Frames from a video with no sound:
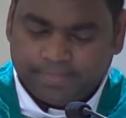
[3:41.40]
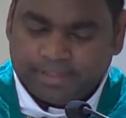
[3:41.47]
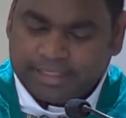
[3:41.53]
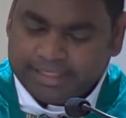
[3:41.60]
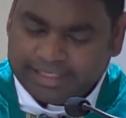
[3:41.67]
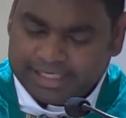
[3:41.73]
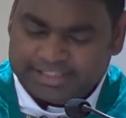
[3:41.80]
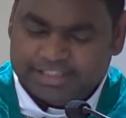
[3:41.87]

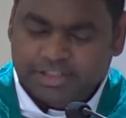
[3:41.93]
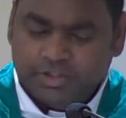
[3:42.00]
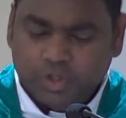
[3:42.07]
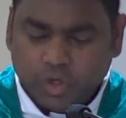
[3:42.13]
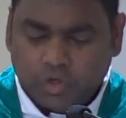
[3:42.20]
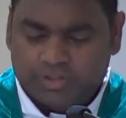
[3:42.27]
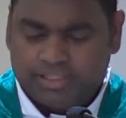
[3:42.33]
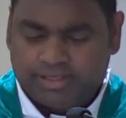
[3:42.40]
getting
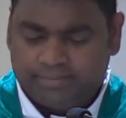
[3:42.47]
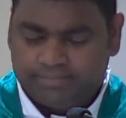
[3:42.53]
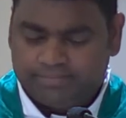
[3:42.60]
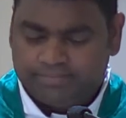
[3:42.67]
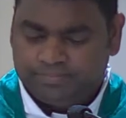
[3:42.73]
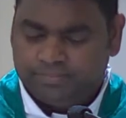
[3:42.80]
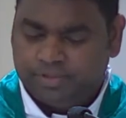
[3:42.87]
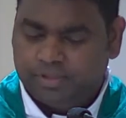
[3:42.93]
know them,
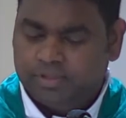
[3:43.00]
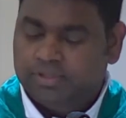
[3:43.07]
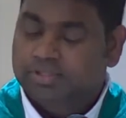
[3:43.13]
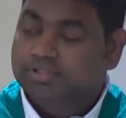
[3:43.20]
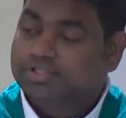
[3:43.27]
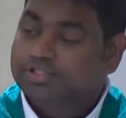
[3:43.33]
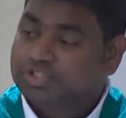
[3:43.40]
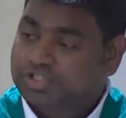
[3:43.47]

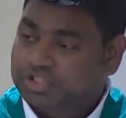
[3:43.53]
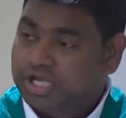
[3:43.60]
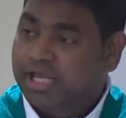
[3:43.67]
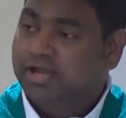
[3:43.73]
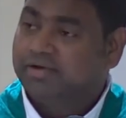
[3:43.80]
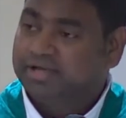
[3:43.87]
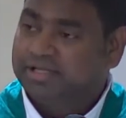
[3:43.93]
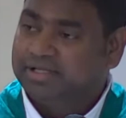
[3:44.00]

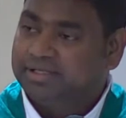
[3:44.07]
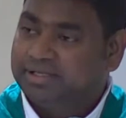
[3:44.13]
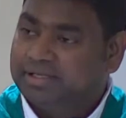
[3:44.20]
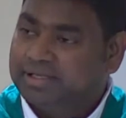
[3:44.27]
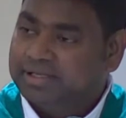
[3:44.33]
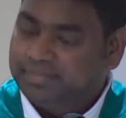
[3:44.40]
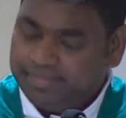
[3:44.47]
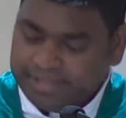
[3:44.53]
sharing
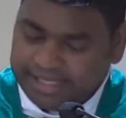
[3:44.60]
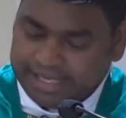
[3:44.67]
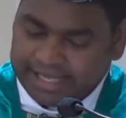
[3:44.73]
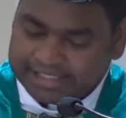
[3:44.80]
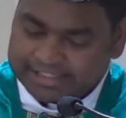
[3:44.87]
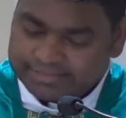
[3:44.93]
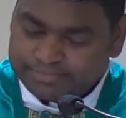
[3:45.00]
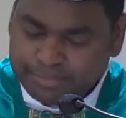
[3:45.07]
the
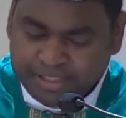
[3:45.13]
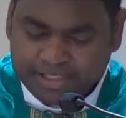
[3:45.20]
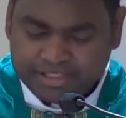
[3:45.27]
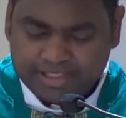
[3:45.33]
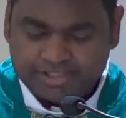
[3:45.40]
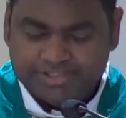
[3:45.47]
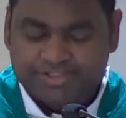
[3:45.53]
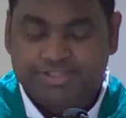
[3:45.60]

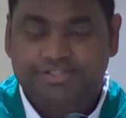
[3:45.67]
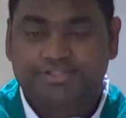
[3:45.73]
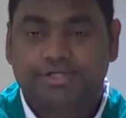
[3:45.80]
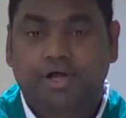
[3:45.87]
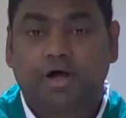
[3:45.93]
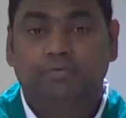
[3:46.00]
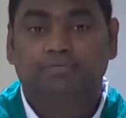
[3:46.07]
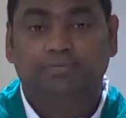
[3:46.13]
experiences
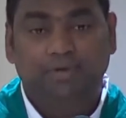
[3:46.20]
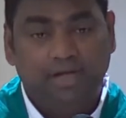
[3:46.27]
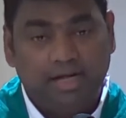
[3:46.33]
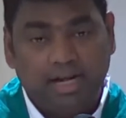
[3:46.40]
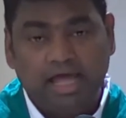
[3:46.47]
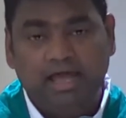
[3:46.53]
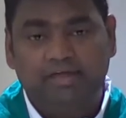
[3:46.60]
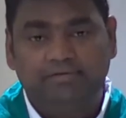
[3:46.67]
of
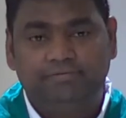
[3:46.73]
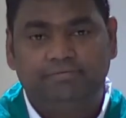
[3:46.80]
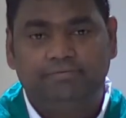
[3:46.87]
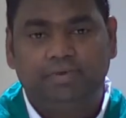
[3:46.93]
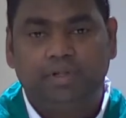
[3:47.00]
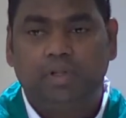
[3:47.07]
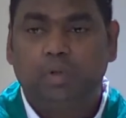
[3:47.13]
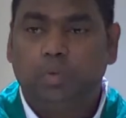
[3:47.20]
life
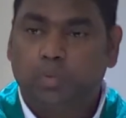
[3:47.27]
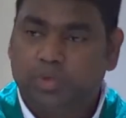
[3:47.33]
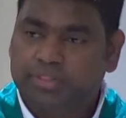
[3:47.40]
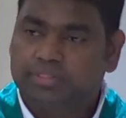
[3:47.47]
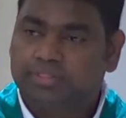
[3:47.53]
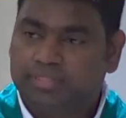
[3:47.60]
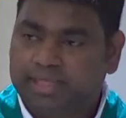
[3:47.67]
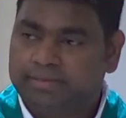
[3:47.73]
with
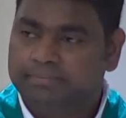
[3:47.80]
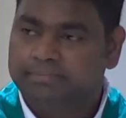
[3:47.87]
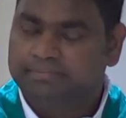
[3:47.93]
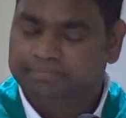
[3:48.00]
them.